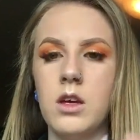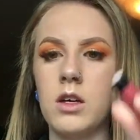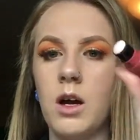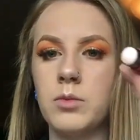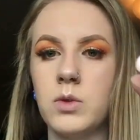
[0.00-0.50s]

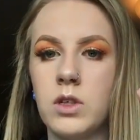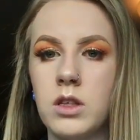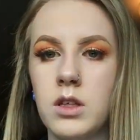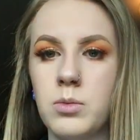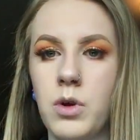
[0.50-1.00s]
It comes
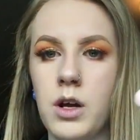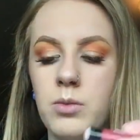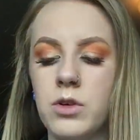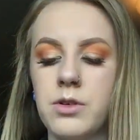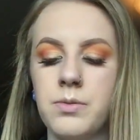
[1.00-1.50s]
with lip
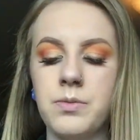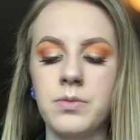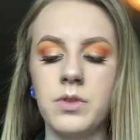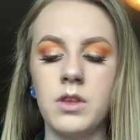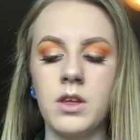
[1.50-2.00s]
primer,
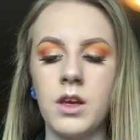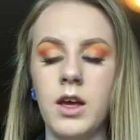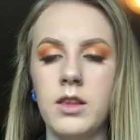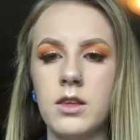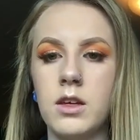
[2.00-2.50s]

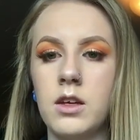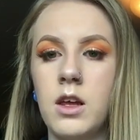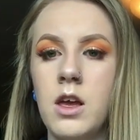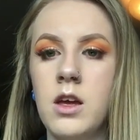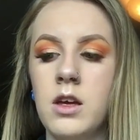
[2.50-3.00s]
and
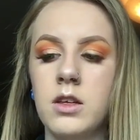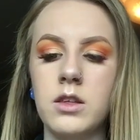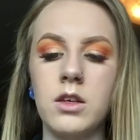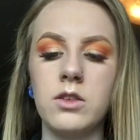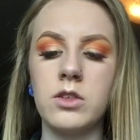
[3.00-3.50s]
then
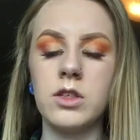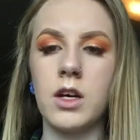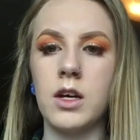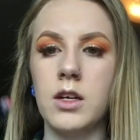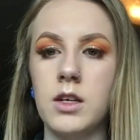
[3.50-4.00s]
the other
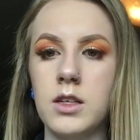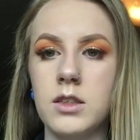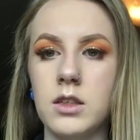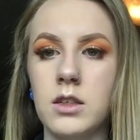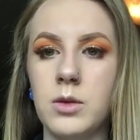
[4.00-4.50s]
side
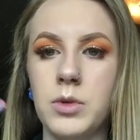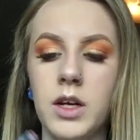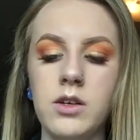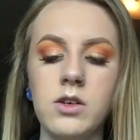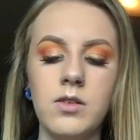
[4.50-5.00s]
is the lip
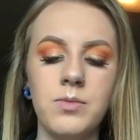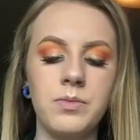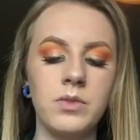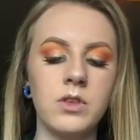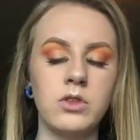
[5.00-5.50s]
liner.
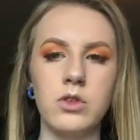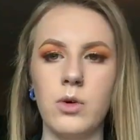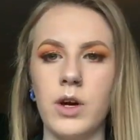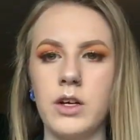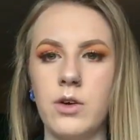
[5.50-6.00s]

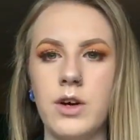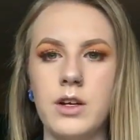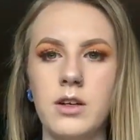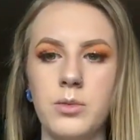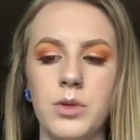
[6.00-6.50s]
So I go
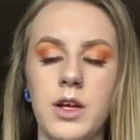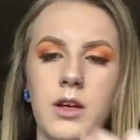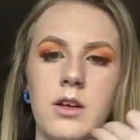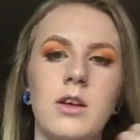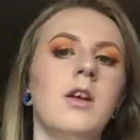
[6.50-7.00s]
ahead and
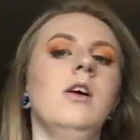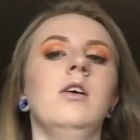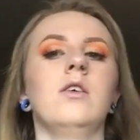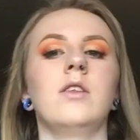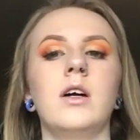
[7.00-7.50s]

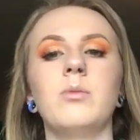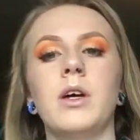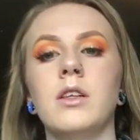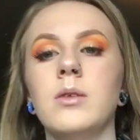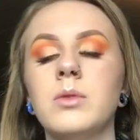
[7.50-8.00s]
line
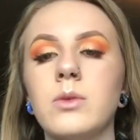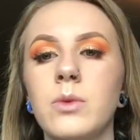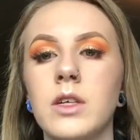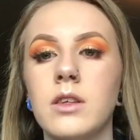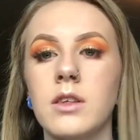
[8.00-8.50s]
my
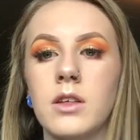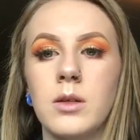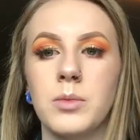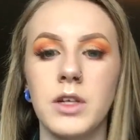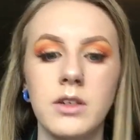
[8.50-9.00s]
lips with the lip